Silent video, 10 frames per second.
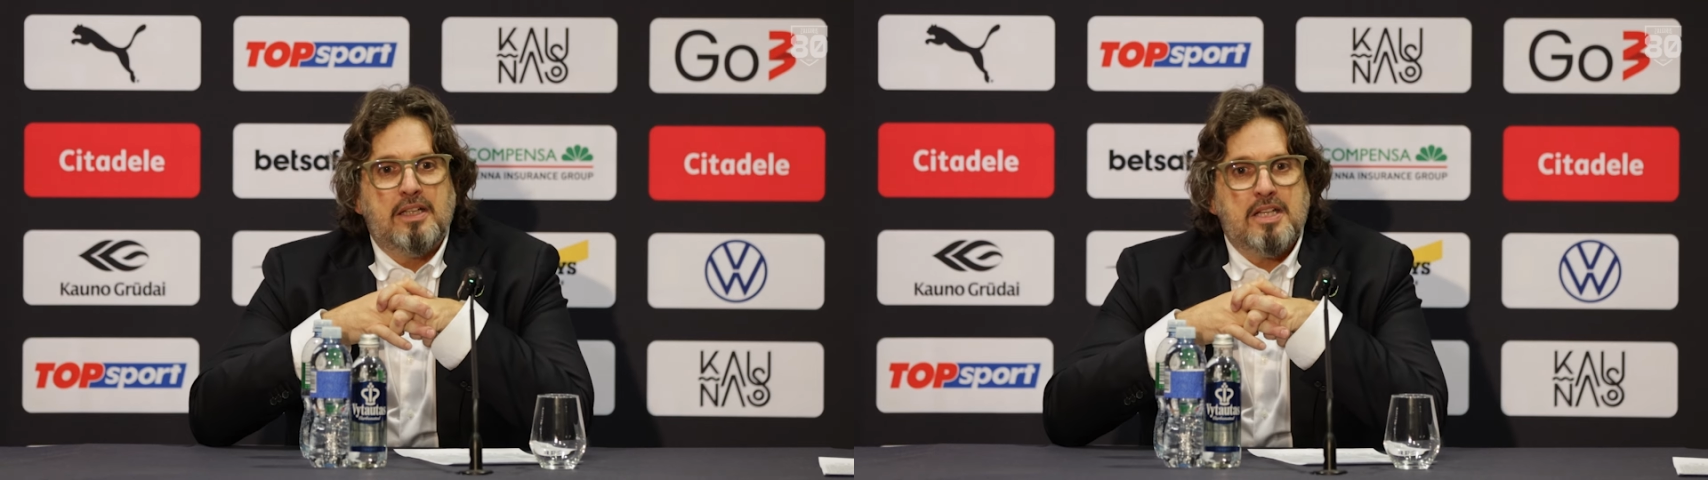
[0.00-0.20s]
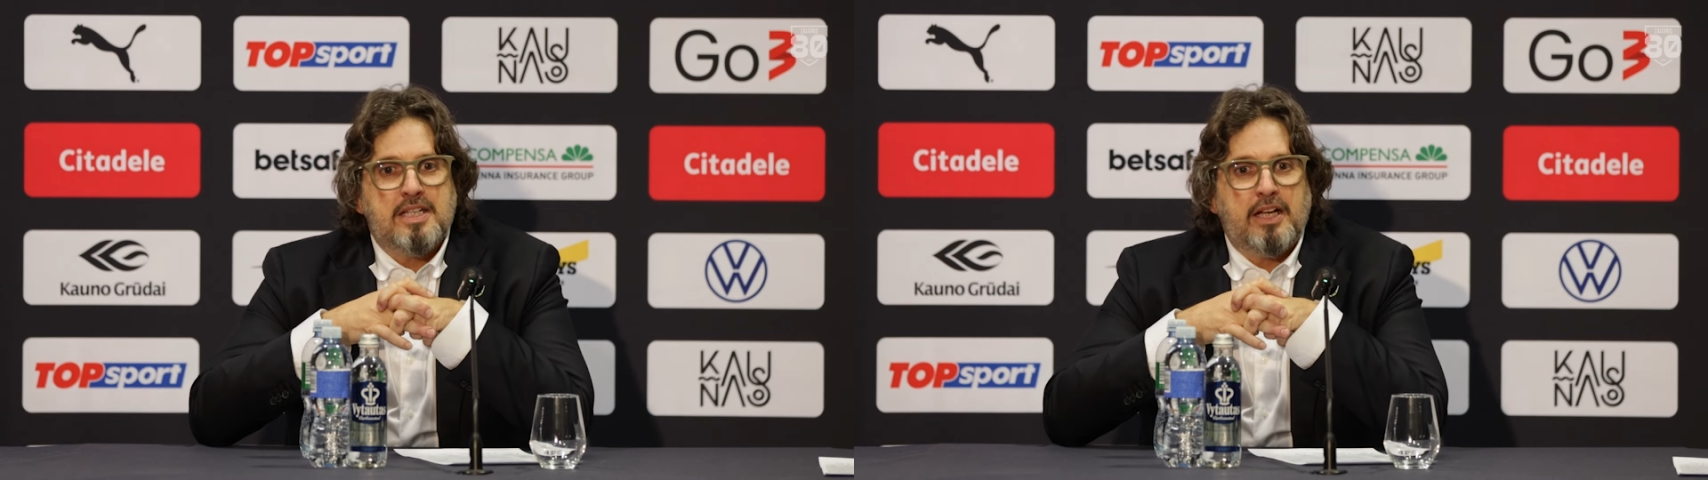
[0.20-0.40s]

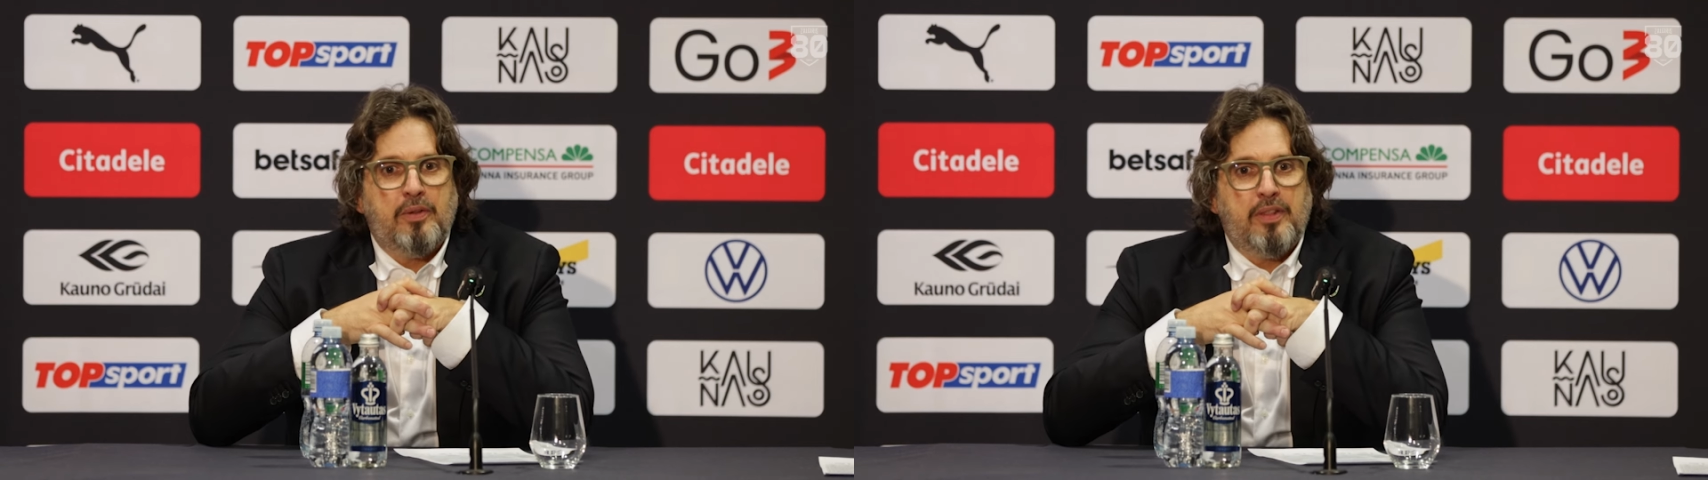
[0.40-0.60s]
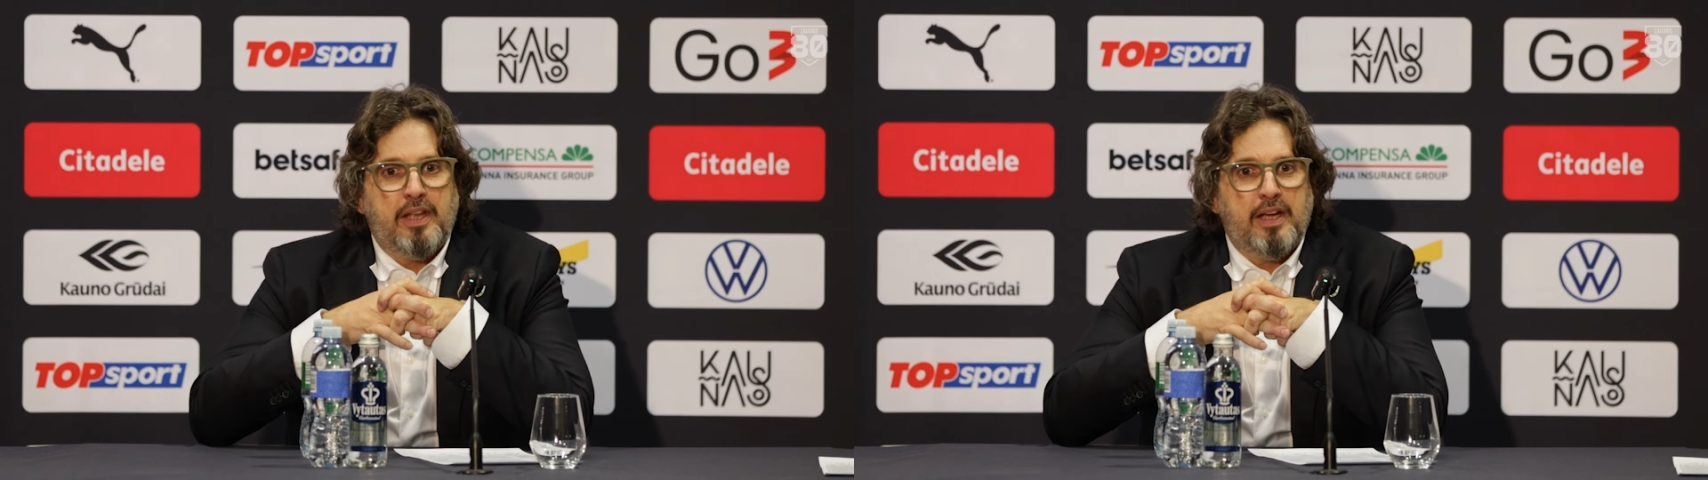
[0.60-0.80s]
The
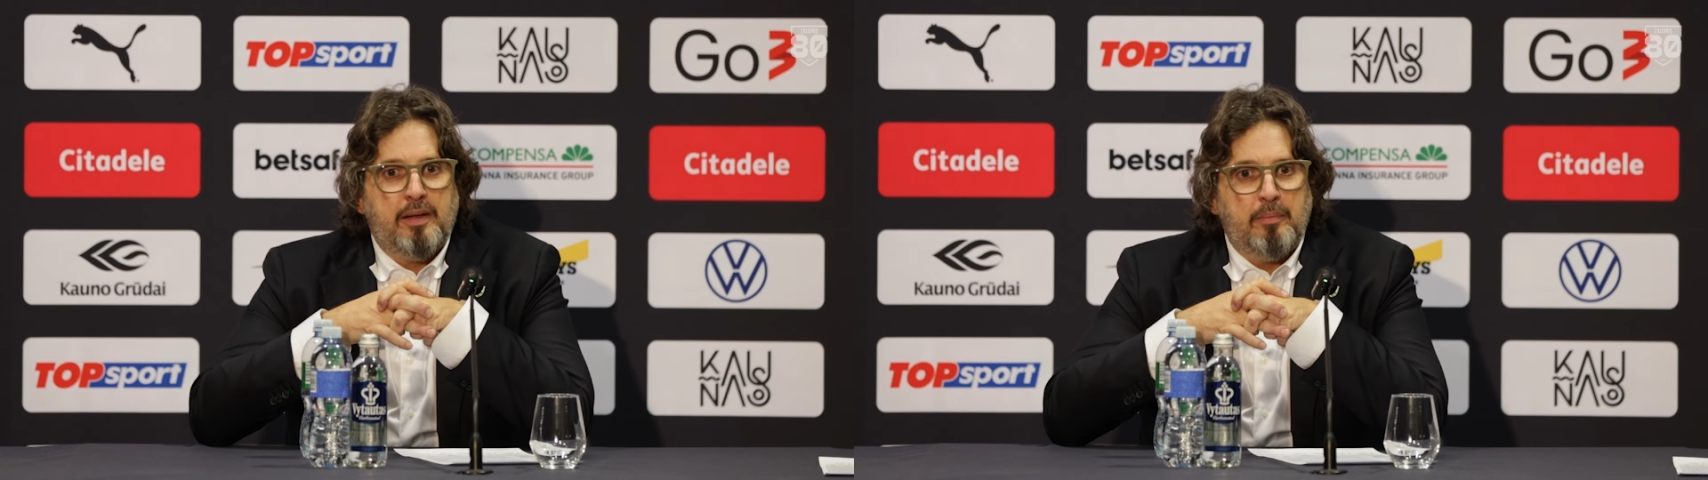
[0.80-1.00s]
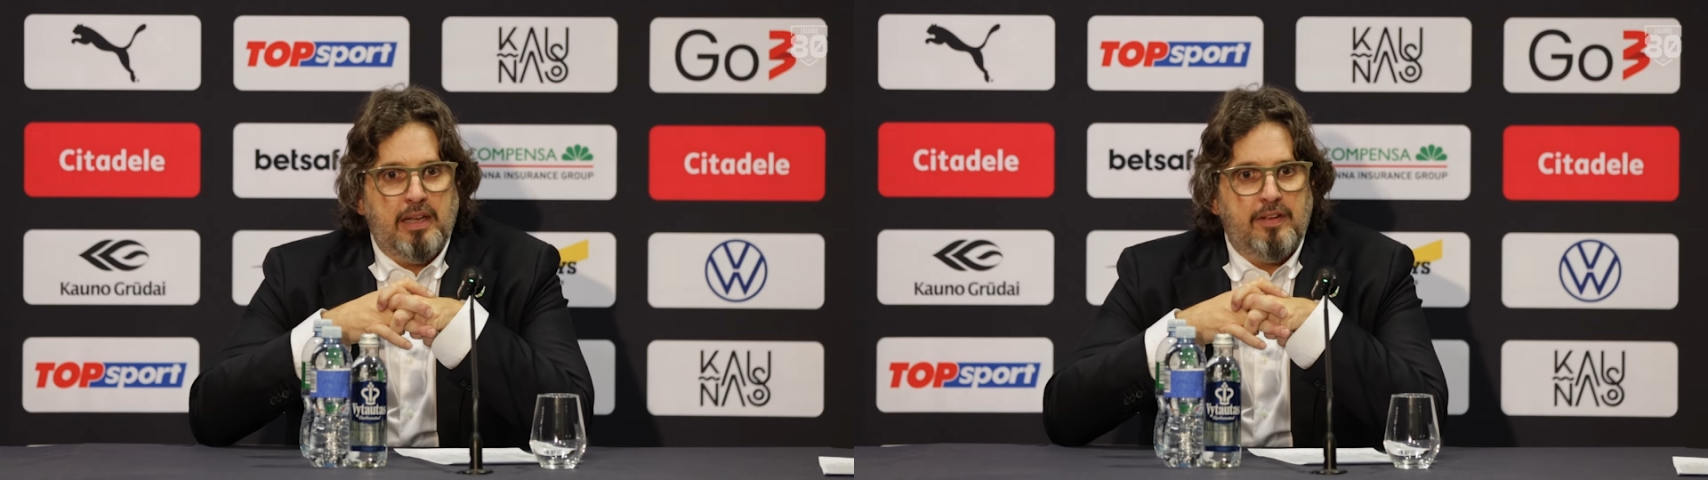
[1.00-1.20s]
second thing,
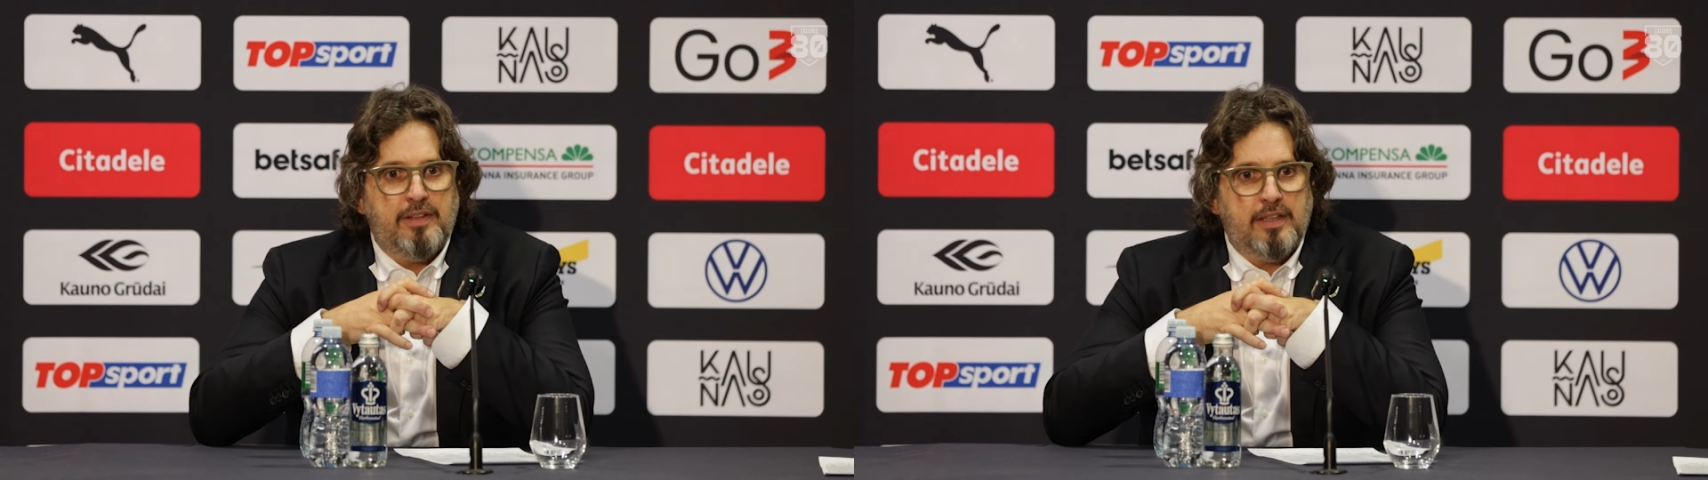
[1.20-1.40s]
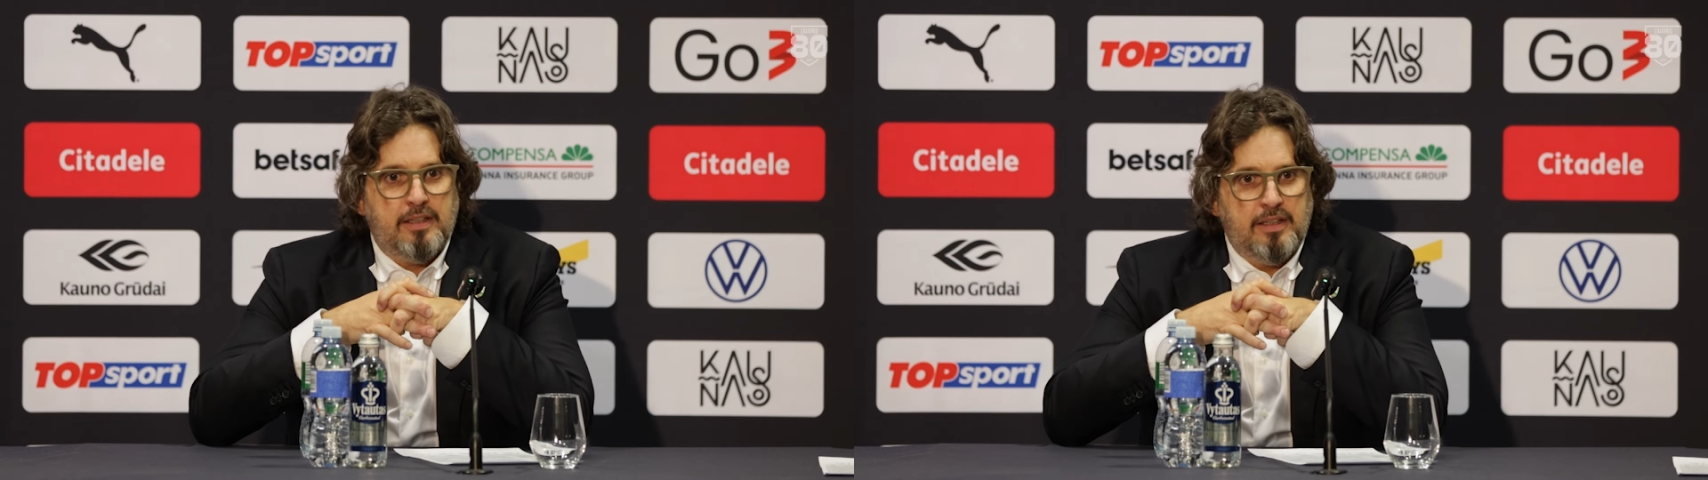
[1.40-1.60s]
I
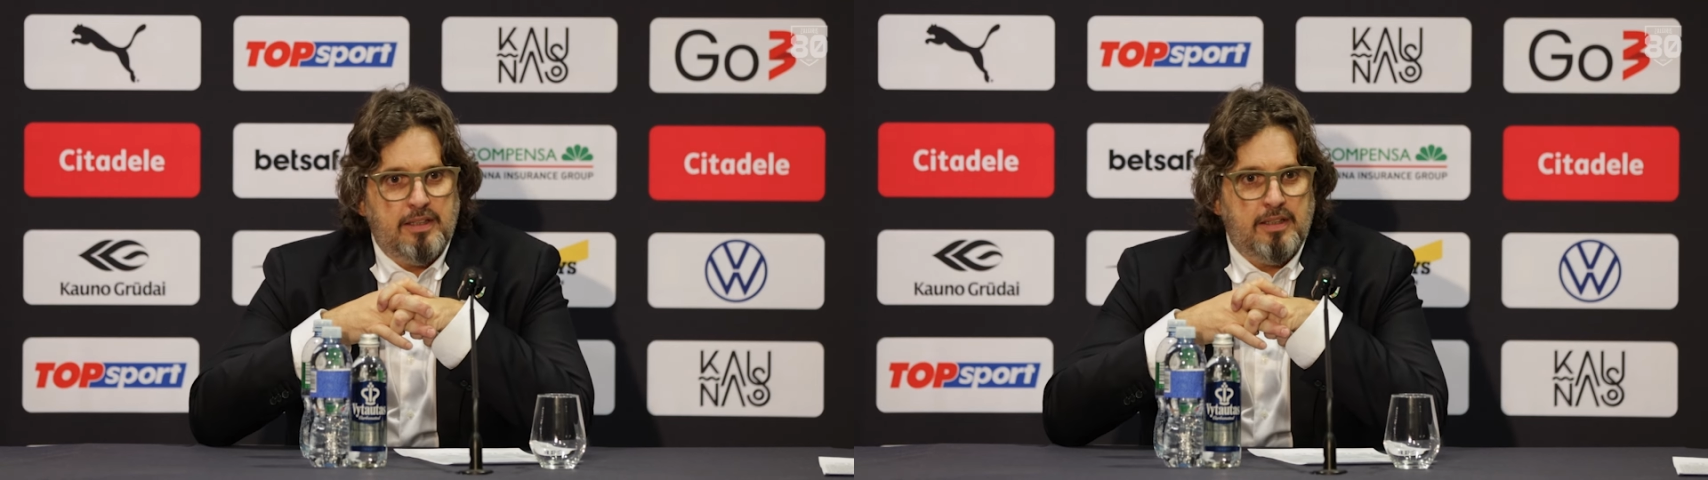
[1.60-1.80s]
believe that